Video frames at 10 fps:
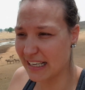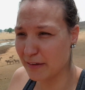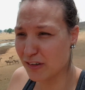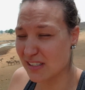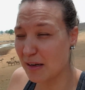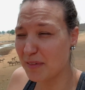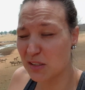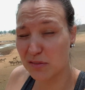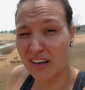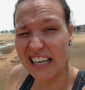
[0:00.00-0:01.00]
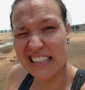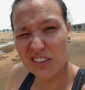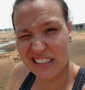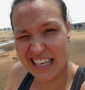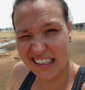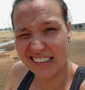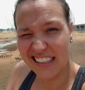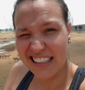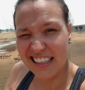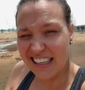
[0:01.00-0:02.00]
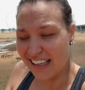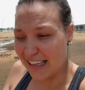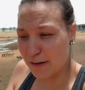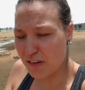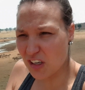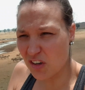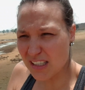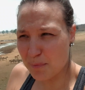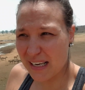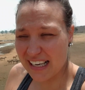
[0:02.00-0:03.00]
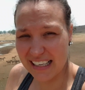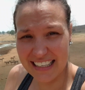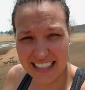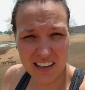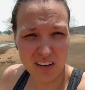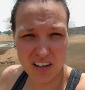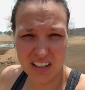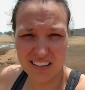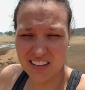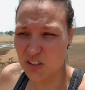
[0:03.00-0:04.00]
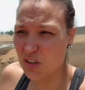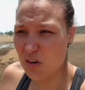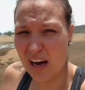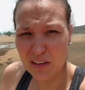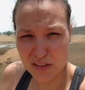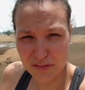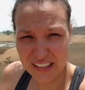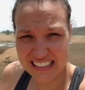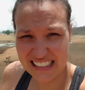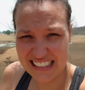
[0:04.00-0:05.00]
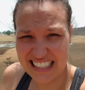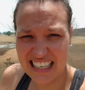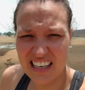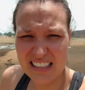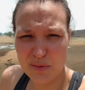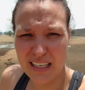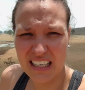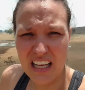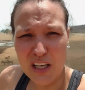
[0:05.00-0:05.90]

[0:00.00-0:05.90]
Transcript: And for someone to find you there, if you're not a mechanic or you don't know how to fix this, and then as well,